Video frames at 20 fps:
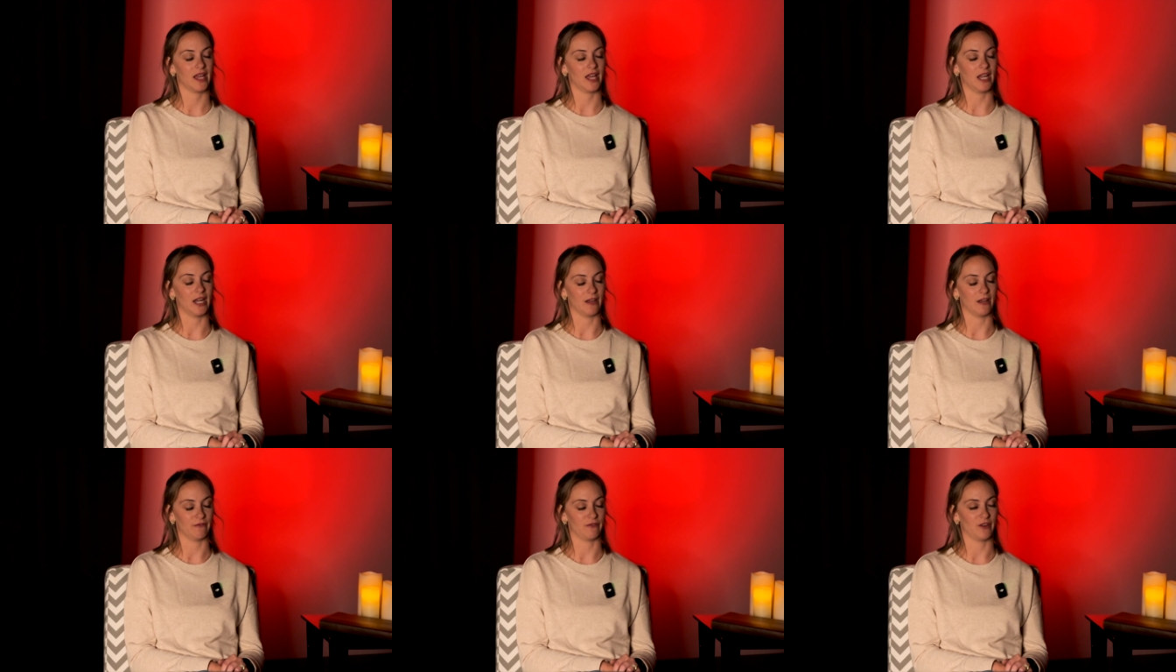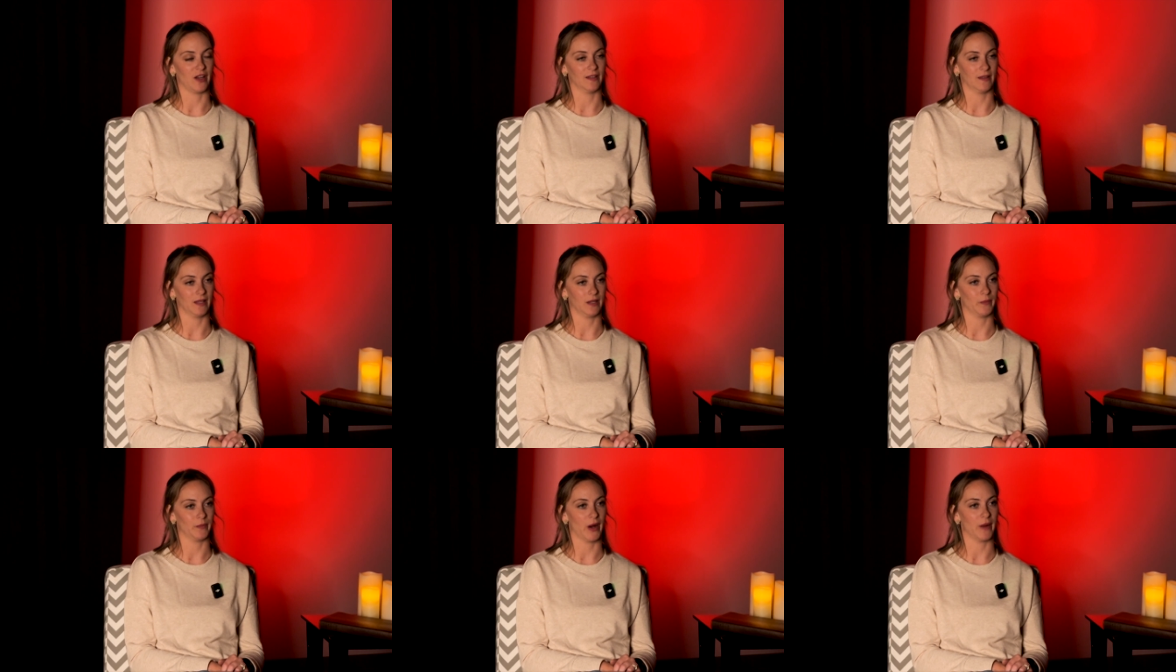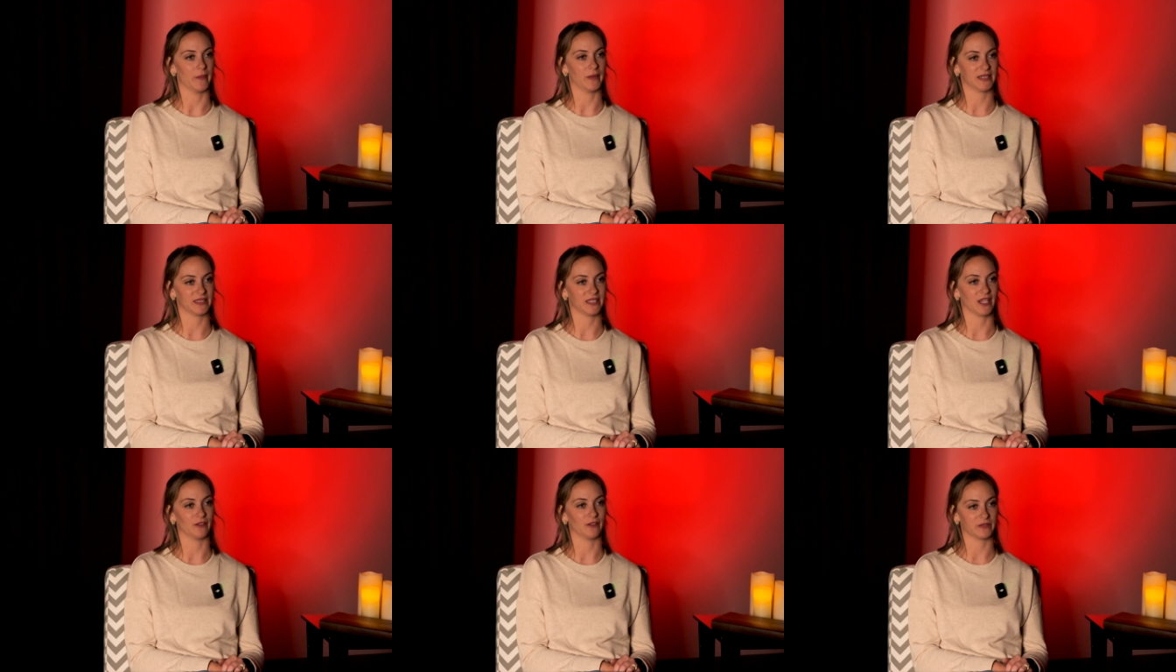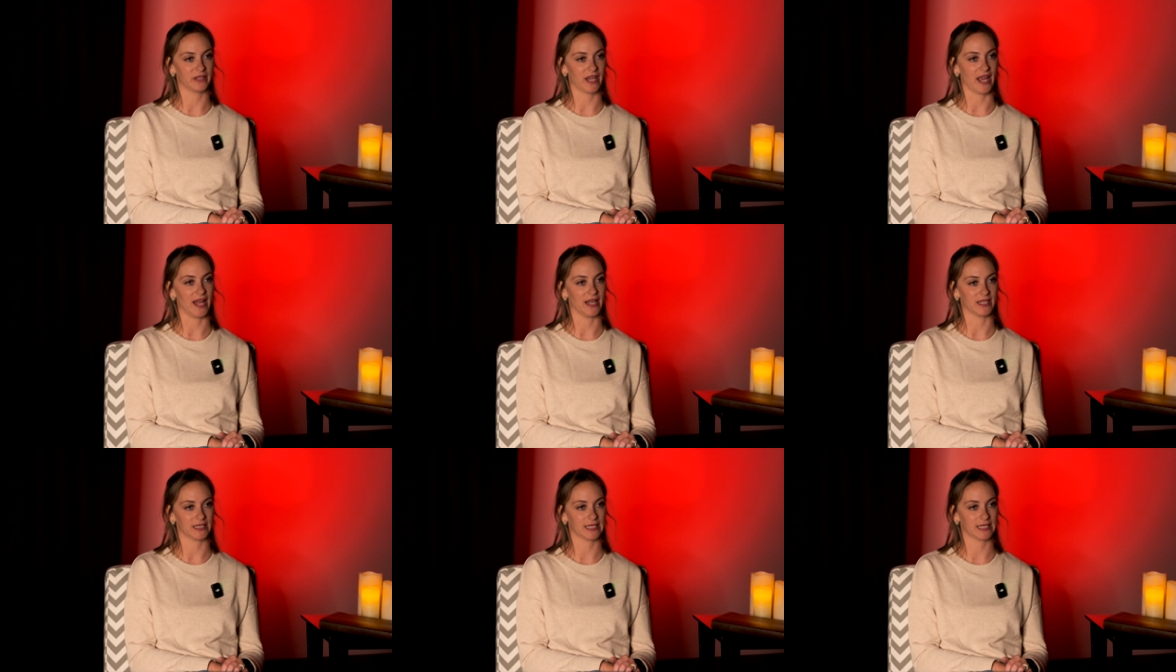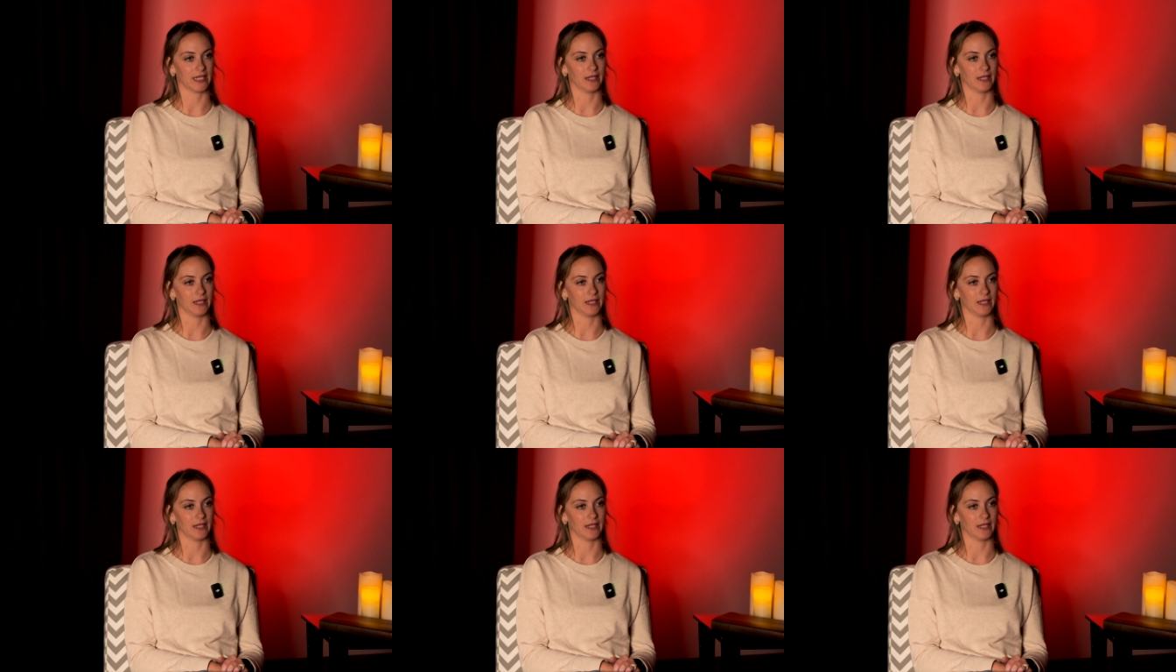And I finally brought myself to ask